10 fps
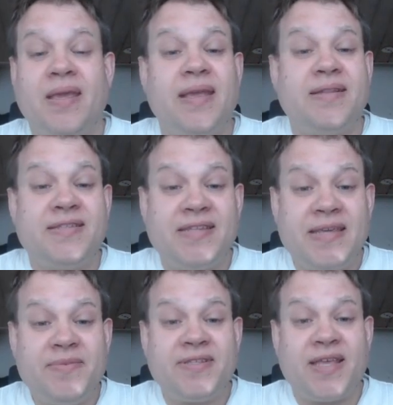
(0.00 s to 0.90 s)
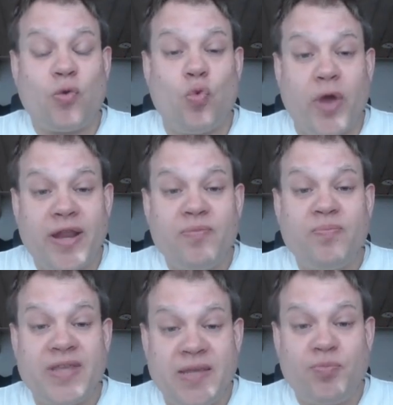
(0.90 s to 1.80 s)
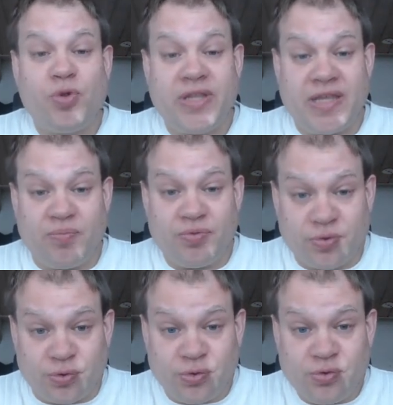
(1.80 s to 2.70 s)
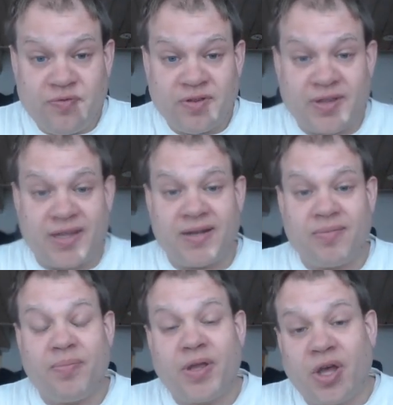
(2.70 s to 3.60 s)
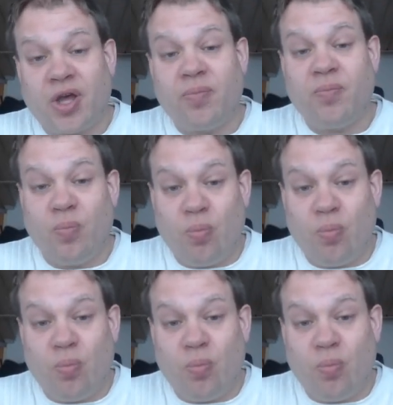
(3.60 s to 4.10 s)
It seems that when people improve and become